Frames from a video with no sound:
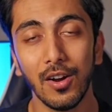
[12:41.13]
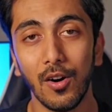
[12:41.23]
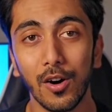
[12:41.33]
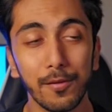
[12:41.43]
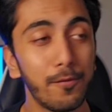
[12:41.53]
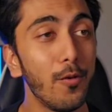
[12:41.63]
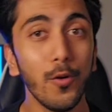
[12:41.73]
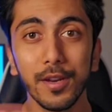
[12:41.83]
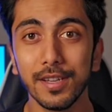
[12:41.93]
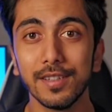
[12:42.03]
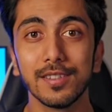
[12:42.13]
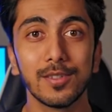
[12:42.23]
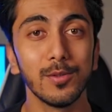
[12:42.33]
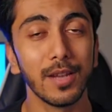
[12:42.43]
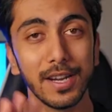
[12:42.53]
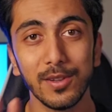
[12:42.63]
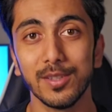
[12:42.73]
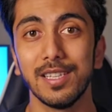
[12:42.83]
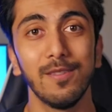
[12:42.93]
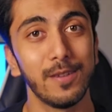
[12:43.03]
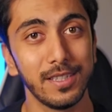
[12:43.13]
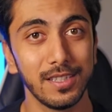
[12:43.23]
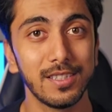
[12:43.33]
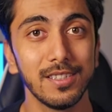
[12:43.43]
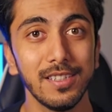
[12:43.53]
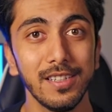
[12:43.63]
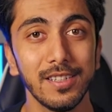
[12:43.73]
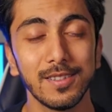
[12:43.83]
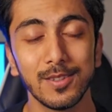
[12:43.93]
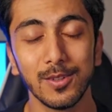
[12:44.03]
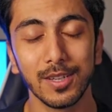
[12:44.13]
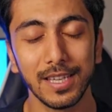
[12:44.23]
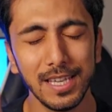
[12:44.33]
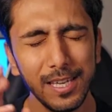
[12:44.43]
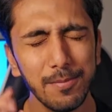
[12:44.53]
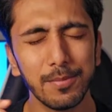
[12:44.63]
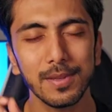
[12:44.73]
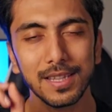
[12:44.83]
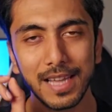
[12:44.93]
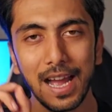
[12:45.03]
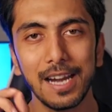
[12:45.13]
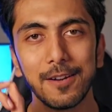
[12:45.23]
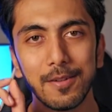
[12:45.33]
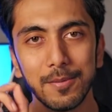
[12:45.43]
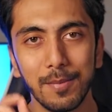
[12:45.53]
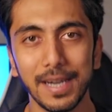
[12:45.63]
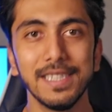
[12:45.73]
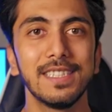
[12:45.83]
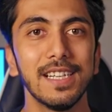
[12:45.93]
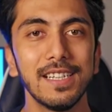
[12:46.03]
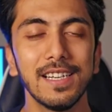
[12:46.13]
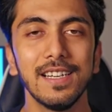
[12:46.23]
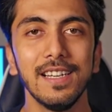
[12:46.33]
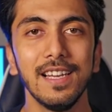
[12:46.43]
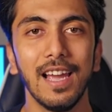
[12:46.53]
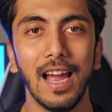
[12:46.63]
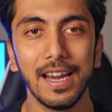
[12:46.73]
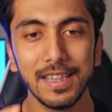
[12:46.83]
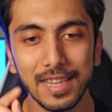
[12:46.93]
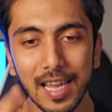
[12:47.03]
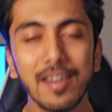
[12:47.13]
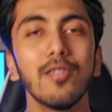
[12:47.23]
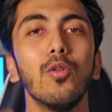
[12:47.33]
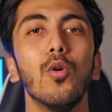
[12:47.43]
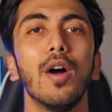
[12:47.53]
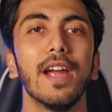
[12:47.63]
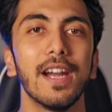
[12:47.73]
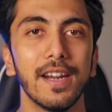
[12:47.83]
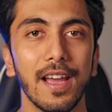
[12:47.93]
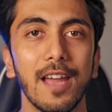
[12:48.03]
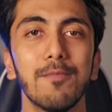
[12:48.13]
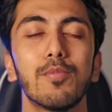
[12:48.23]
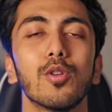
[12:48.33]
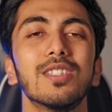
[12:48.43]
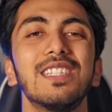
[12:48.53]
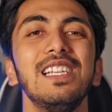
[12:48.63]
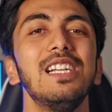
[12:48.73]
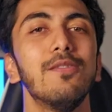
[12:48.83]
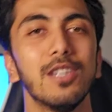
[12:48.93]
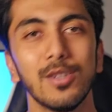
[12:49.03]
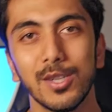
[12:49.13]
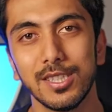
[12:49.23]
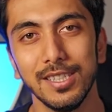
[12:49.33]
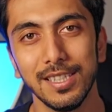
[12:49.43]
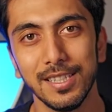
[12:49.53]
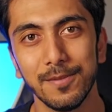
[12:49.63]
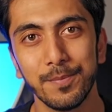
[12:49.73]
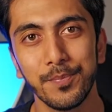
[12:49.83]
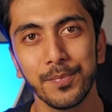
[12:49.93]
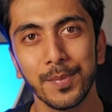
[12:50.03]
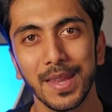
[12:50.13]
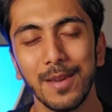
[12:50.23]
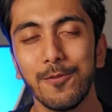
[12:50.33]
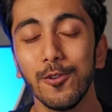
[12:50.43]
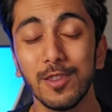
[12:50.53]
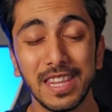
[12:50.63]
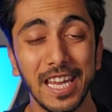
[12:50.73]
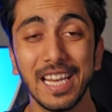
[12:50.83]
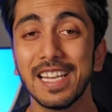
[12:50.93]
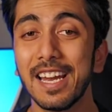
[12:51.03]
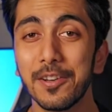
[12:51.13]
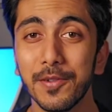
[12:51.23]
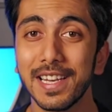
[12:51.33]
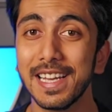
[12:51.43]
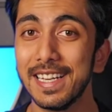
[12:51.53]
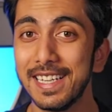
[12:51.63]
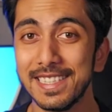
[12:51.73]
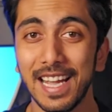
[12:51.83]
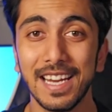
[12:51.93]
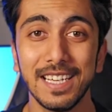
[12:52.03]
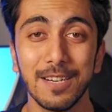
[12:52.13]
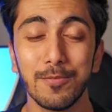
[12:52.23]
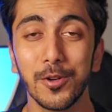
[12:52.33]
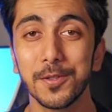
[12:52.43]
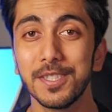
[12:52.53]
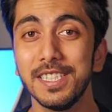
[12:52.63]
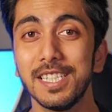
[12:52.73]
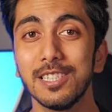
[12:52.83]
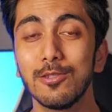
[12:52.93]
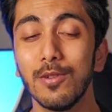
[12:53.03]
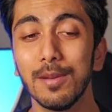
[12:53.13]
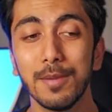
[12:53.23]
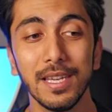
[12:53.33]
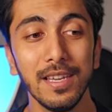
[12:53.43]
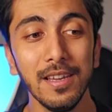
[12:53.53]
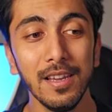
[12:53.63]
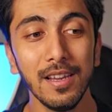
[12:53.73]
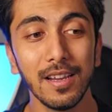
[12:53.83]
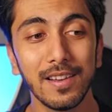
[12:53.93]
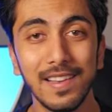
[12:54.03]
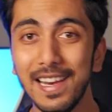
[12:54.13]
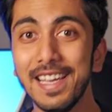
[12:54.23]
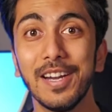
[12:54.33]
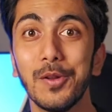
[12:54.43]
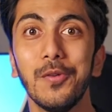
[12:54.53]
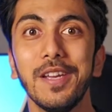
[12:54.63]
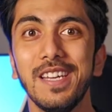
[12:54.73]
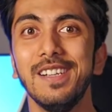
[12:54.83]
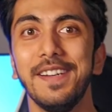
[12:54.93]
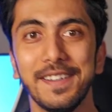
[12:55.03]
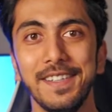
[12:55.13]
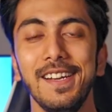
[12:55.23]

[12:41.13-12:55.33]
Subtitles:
or 4 years to get yourself registered. So keep that mindset and then go ahead and proceed with your journey. If you think that you will get designing opportunities, you will be killing it over here,